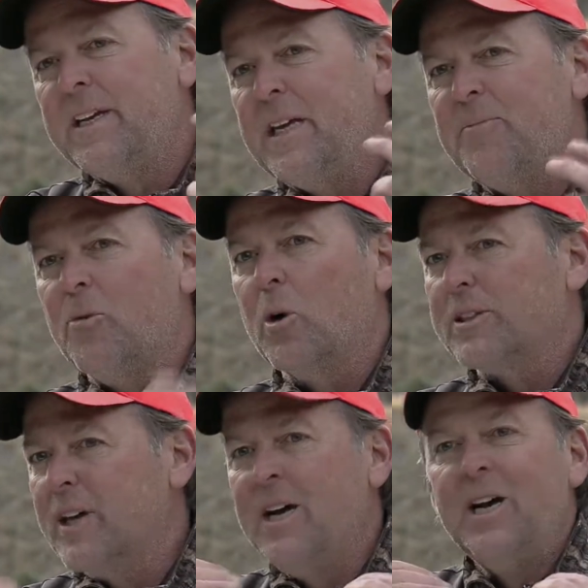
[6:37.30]
deep
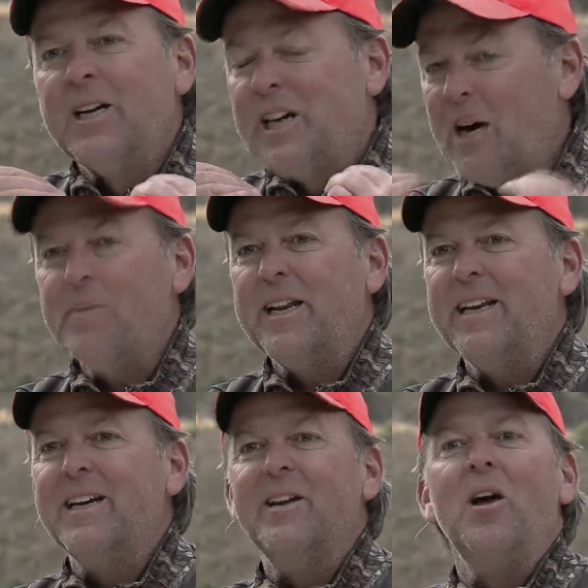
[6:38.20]
forks, coming
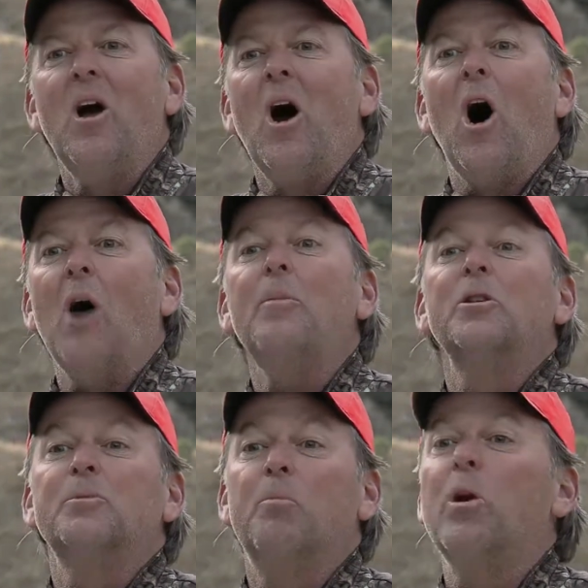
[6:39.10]
in,
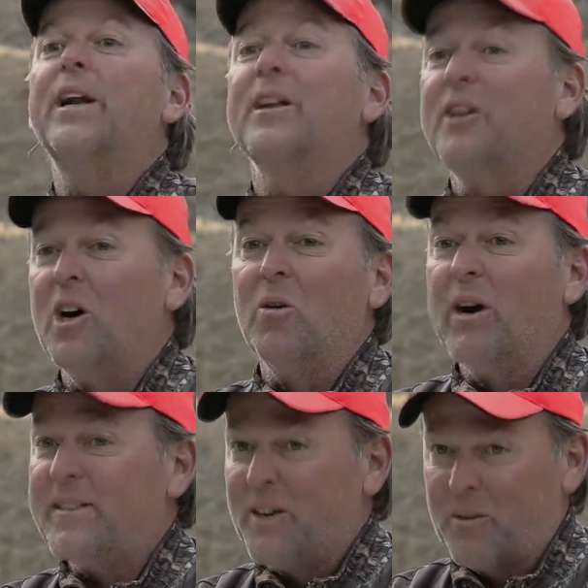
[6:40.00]
almost bred a doe
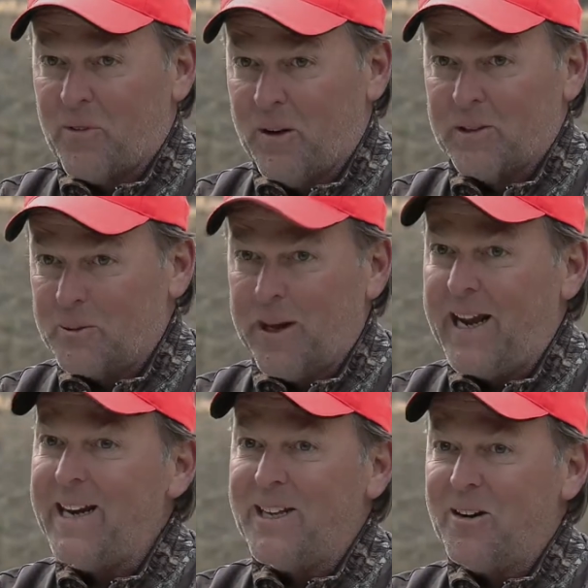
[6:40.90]
right there in front of us, about
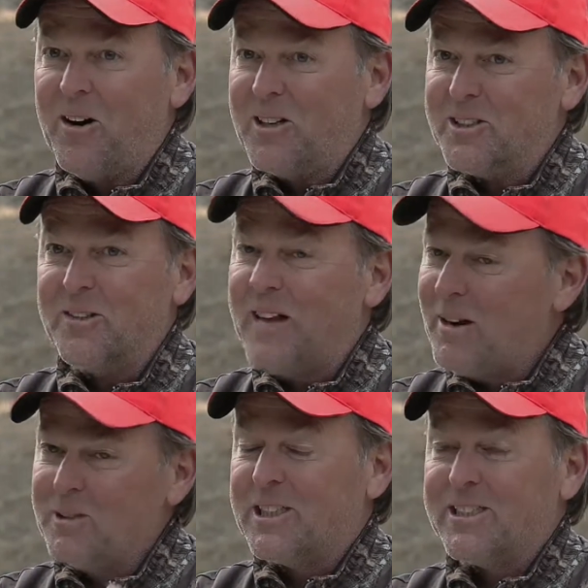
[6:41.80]
80 yards. So
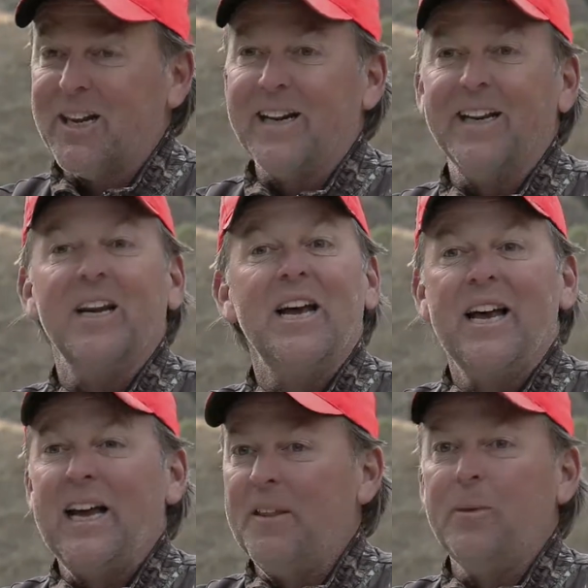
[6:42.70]
that was exciting.
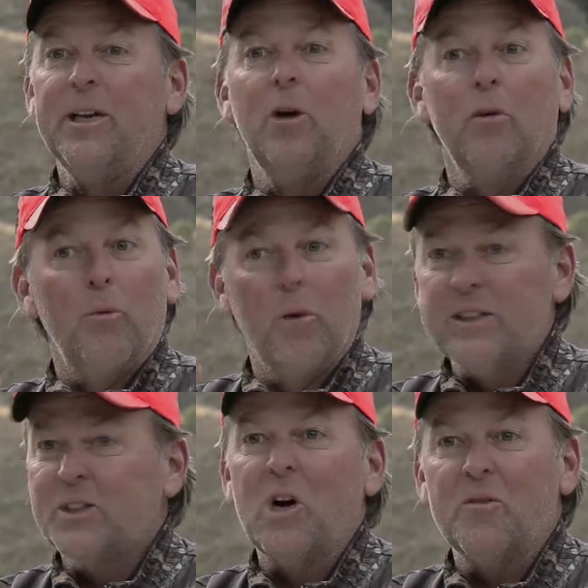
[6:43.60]
And then we know the
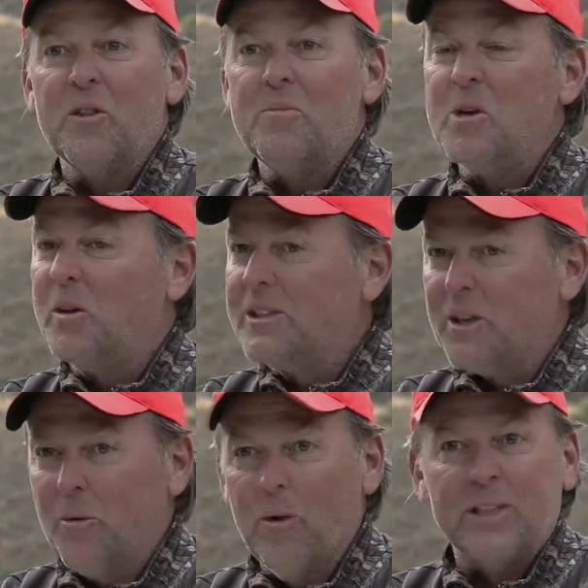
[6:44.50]
rut's on for the muleys,
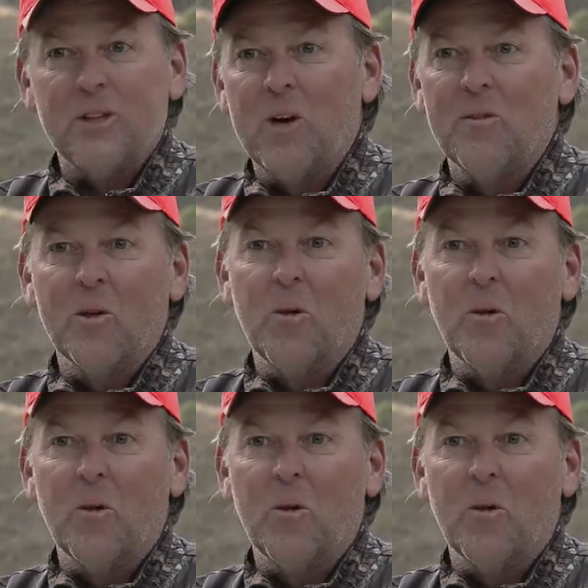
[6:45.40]
the rut's on for the